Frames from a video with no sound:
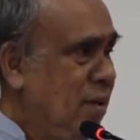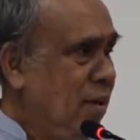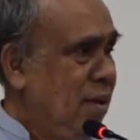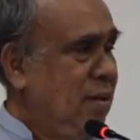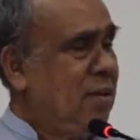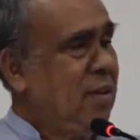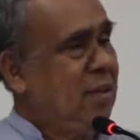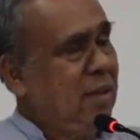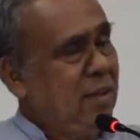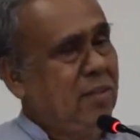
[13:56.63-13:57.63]
Each
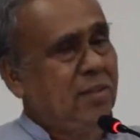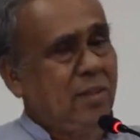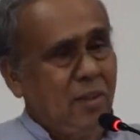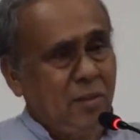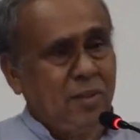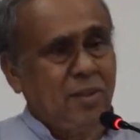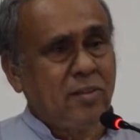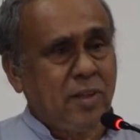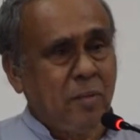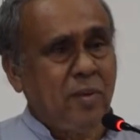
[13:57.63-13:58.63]
of these
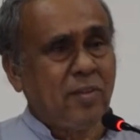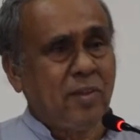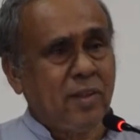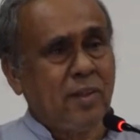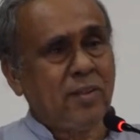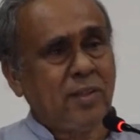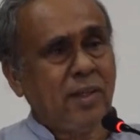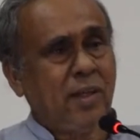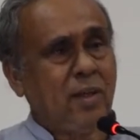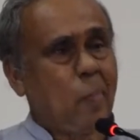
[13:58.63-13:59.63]
solutions represent a
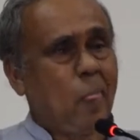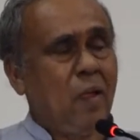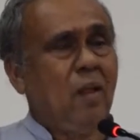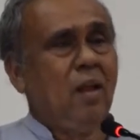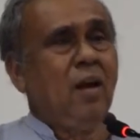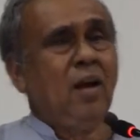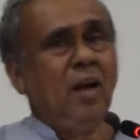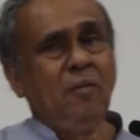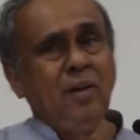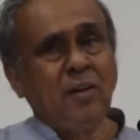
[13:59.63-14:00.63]
state.
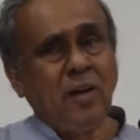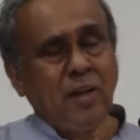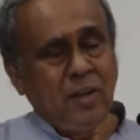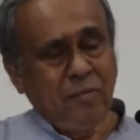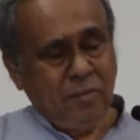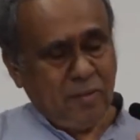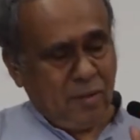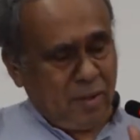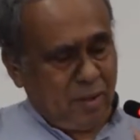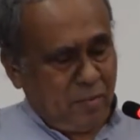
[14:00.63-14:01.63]
Now in quantum
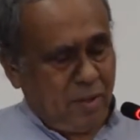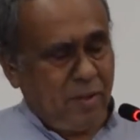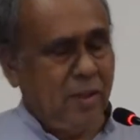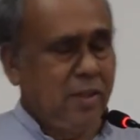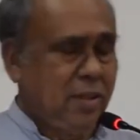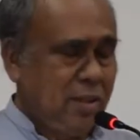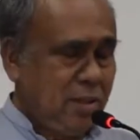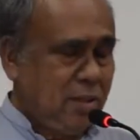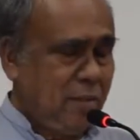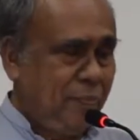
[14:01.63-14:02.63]

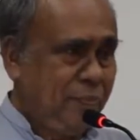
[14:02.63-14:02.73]
ontologies,